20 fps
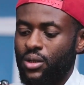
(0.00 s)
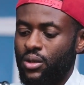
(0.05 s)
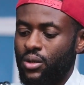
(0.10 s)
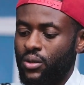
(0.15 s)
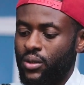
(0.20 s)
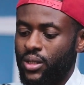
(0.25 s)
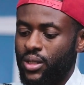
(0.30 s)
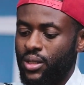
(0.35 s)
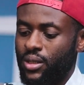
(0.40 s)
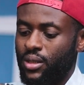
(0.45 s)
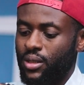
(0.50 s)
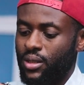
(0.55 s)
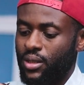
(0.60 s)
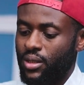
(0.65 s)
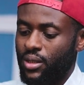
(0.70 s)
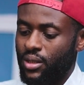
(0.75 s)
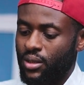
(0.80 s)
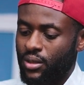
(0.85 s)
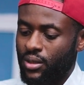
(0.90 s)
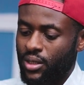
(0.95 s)
Okay,
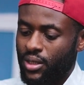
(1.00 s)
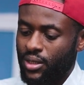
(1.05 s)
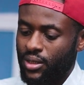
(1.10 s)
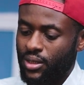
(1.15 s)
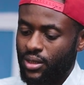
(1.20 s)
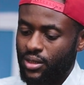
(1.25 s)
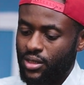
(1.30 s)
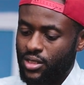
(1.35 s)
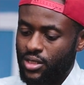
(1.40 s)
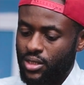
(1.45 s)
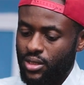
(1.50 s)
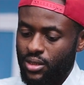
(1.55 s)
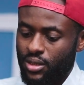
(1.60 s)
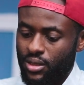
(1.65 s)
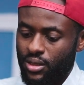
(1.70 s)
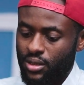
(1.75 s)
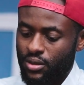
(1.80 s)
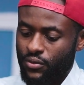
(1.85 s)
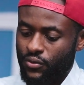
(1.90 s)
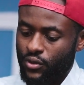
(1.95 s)
I think this
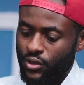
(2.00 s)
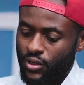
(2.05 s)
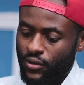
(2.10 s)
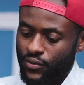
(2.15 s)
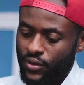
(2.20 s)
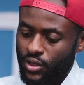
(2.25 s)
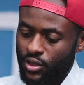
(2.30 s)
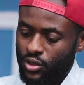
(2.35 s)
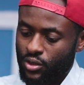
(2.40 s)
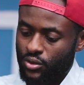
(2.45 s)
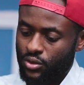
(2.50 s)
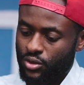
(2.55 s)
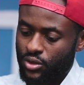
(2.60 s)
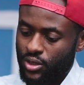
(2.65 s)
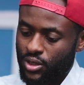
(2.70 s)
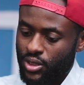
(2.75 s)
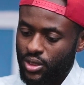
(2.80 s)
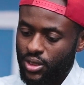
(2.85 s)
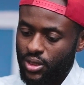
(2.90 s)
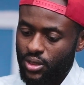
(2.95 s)
for different
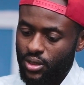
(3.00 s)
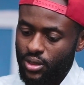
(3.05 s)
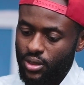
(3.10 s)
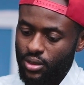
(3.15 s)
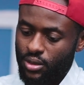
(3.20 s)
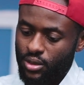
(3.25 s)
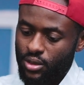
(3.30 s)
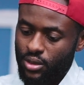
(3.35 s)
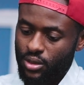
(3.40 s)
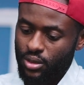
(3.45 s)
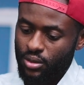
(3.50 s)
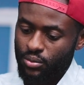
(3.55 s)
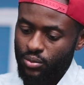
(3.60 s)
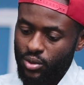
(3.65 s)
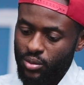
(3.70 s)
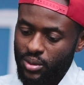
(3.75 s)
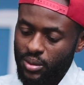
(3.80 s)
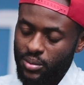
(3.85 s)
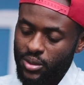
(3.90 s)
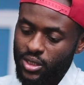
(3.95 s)
countries,
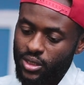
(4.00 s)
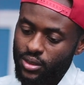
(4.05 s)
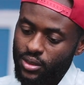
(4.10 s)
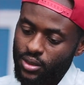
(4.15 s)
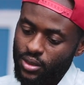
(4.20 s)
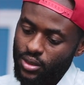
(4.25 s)
probably.